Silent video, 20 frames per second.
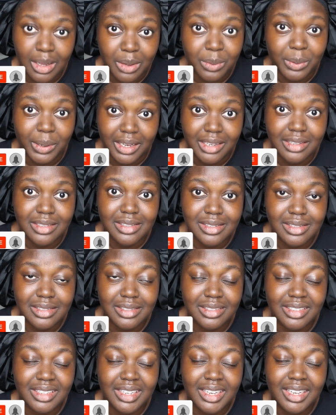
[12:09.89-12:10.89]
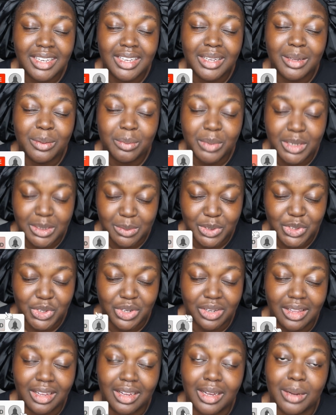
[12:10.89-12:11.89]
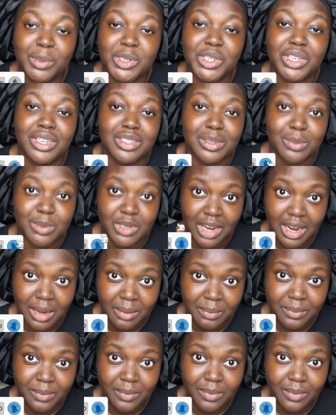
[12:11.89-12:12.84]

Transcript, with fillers: always, please make sure to like, comment, share, and subscribe.